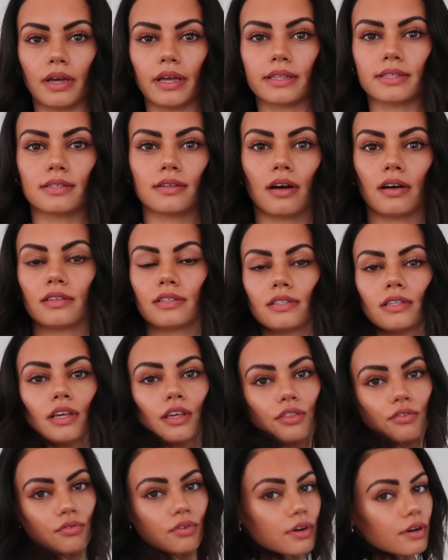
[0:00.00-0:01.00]
It's not
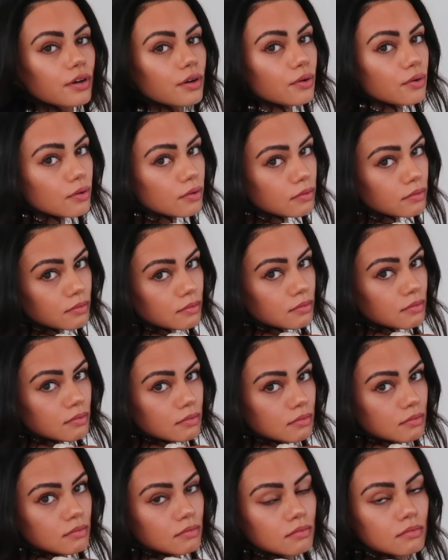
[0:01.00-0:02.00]
see-through.
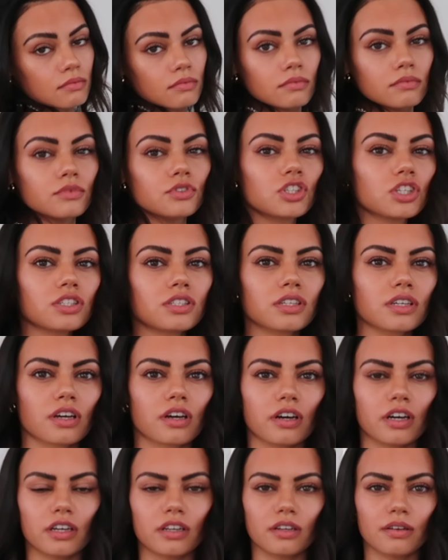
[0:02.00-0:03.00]
Just a
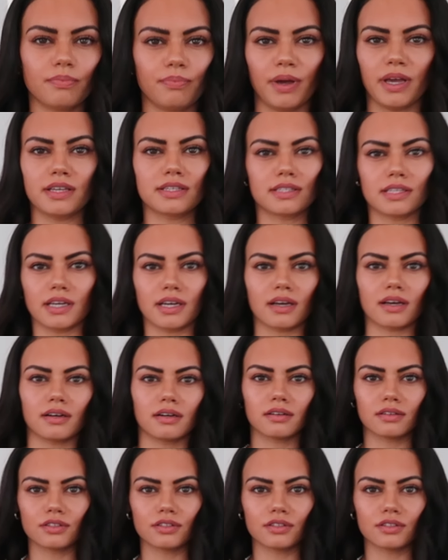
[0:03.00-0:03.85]
good basic